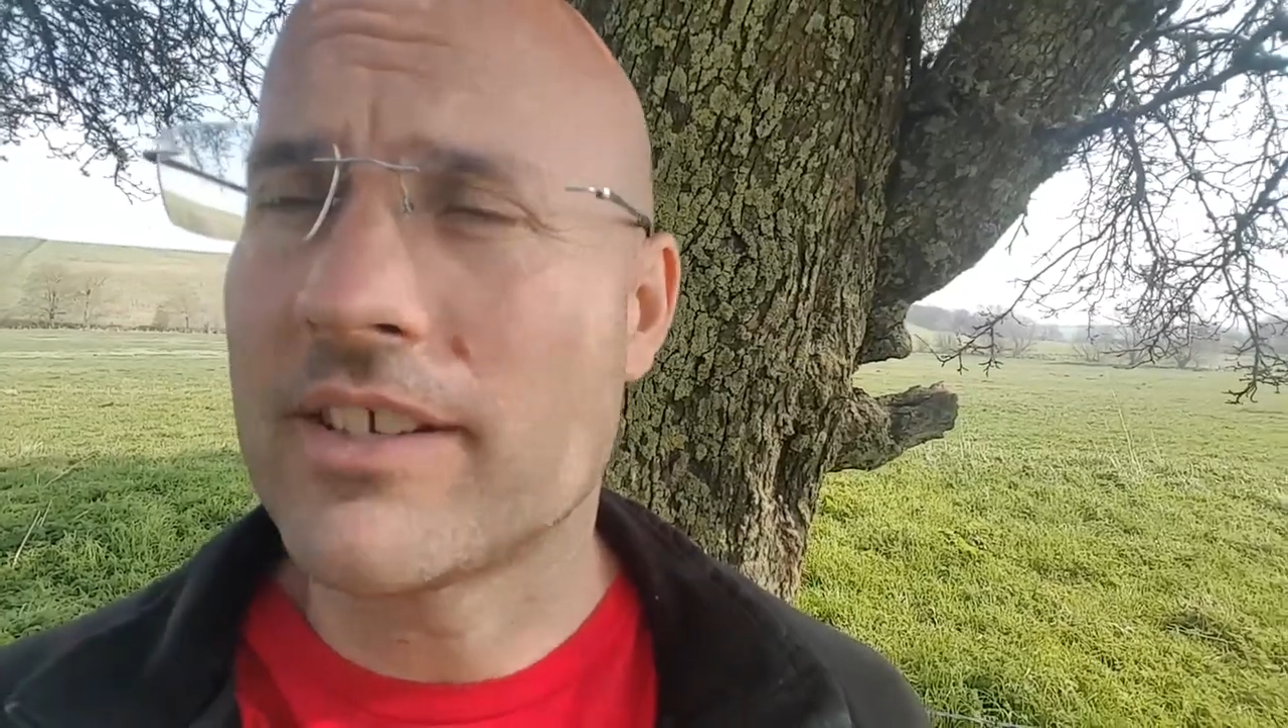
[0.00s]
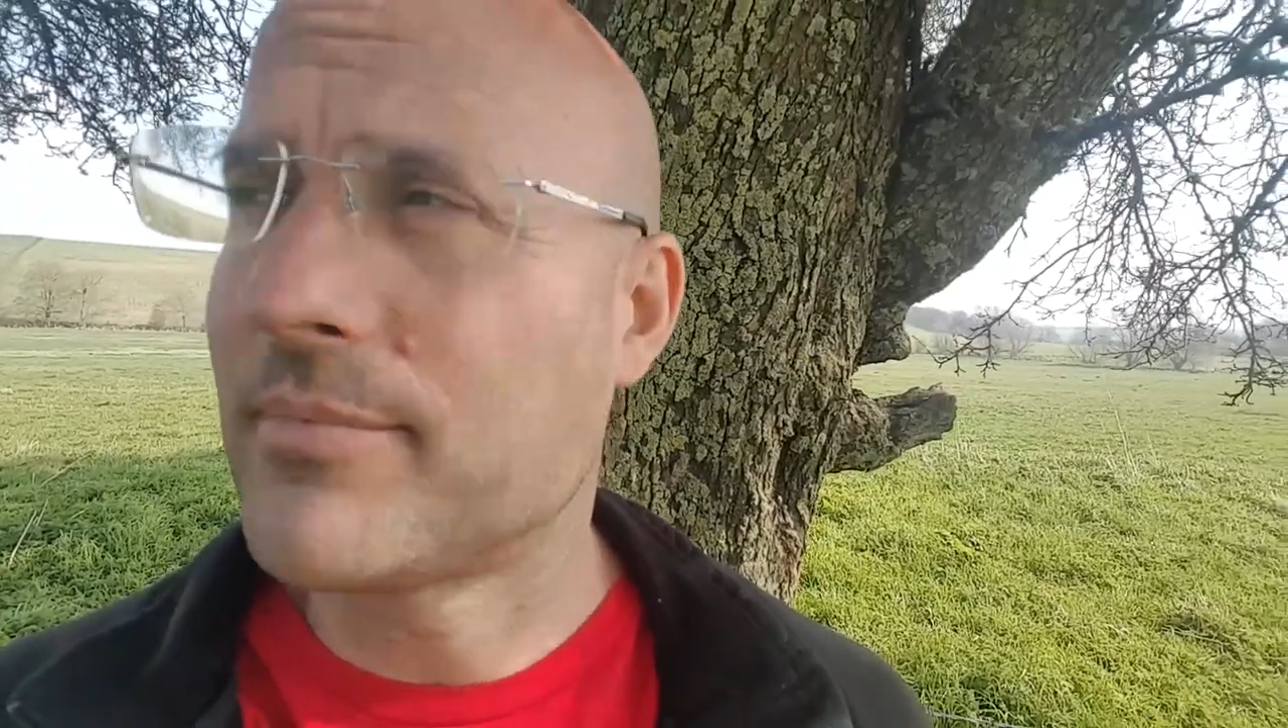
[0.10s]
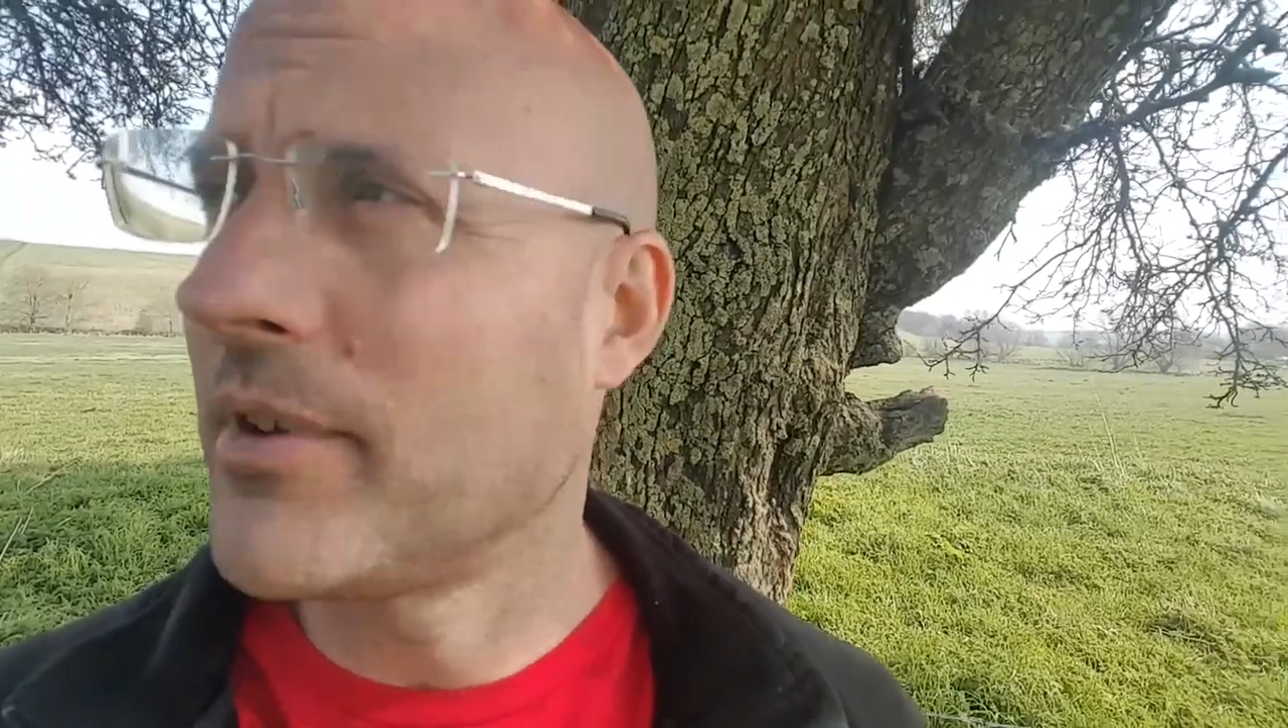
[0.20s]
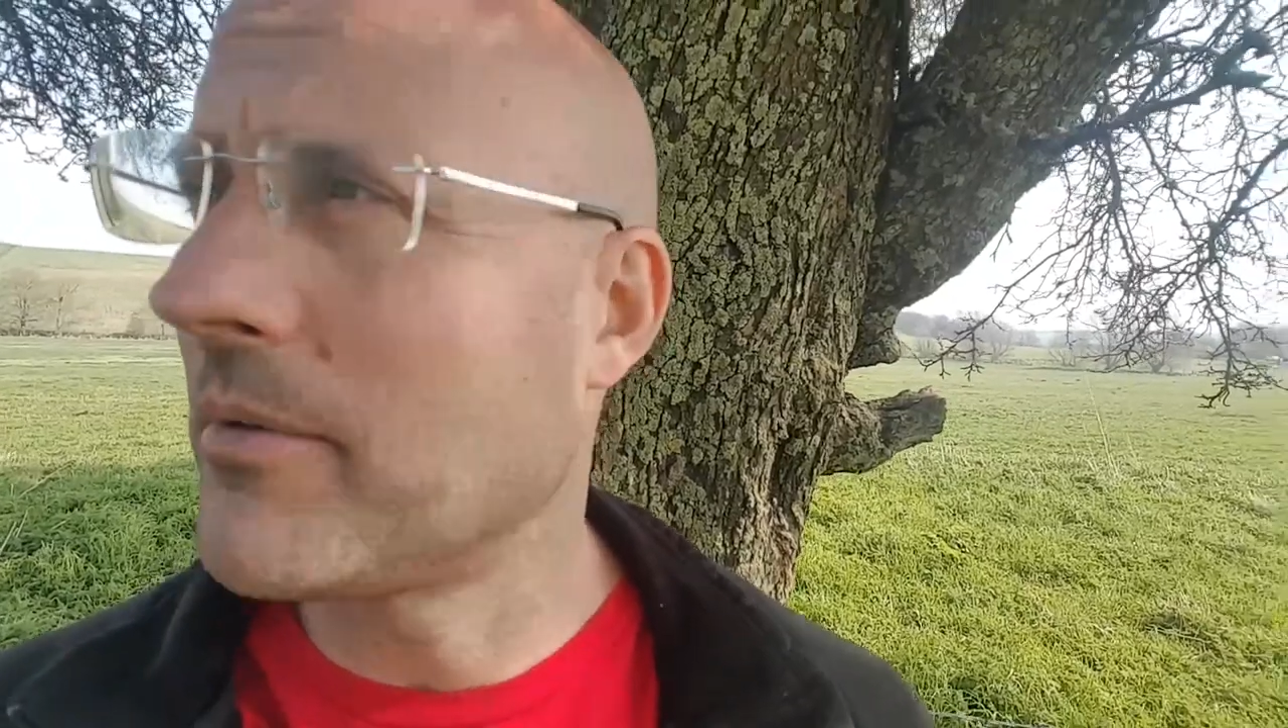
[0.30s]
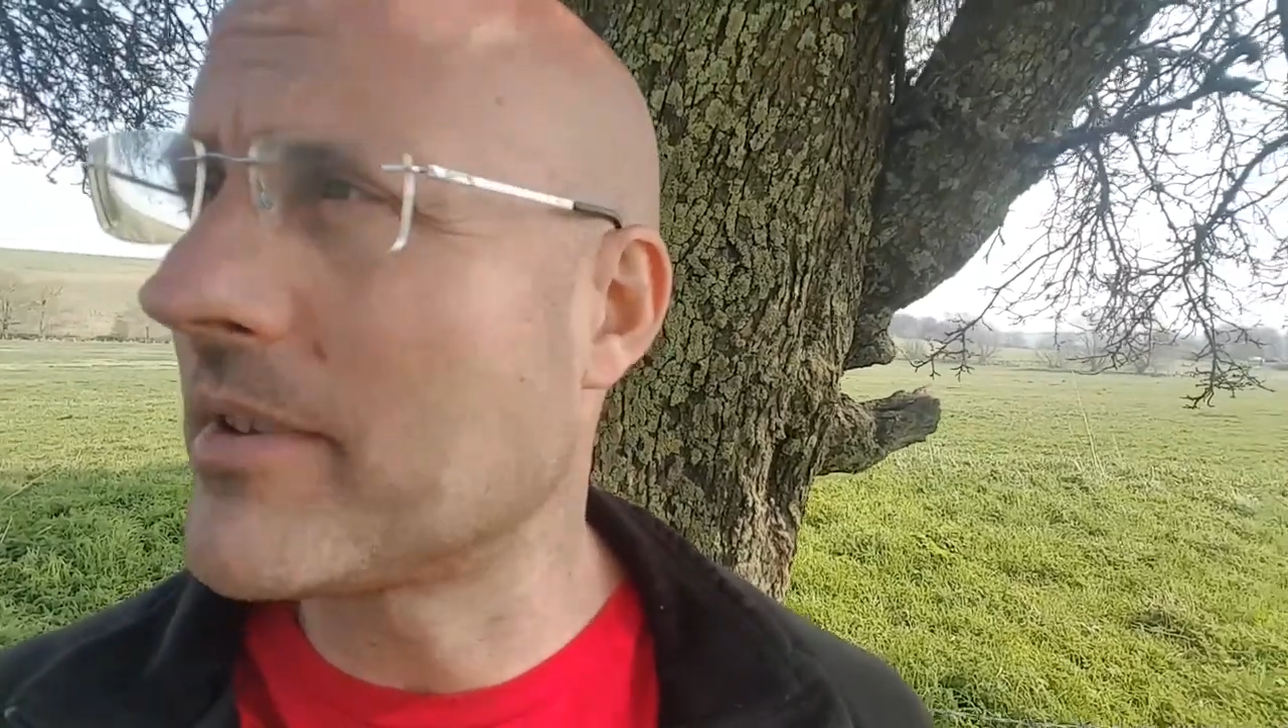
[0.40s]

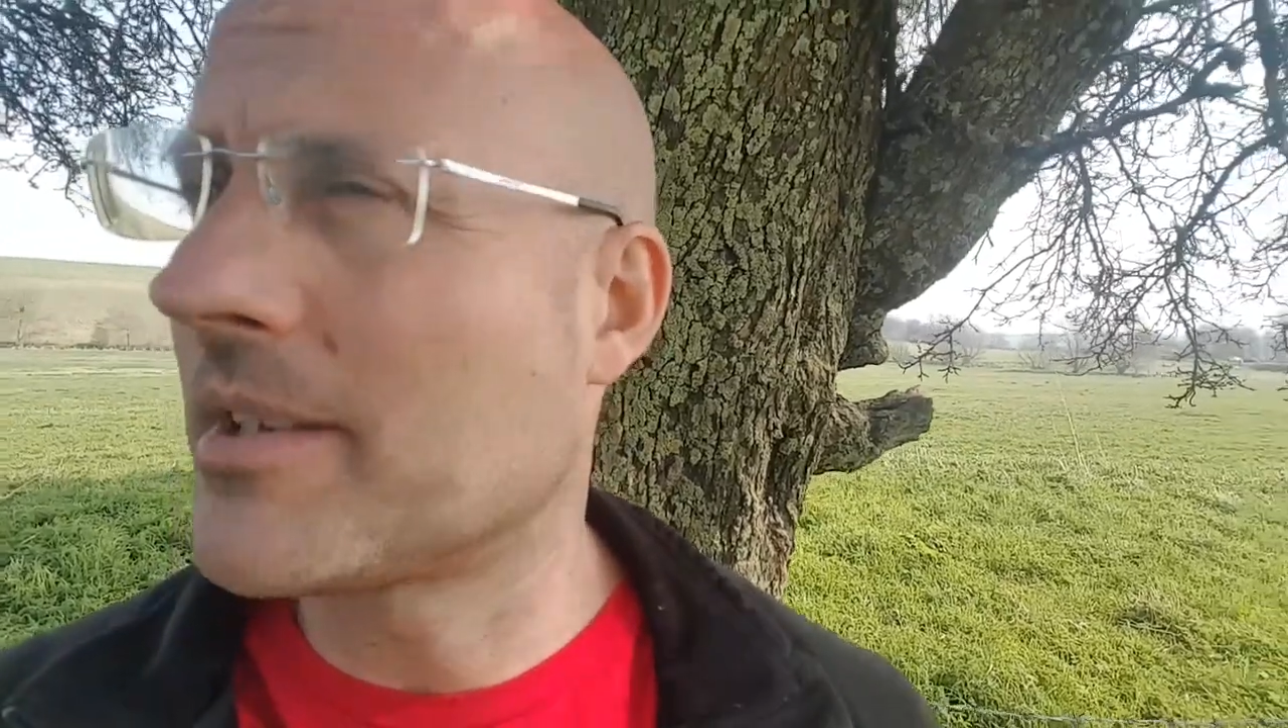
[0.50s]
dispute with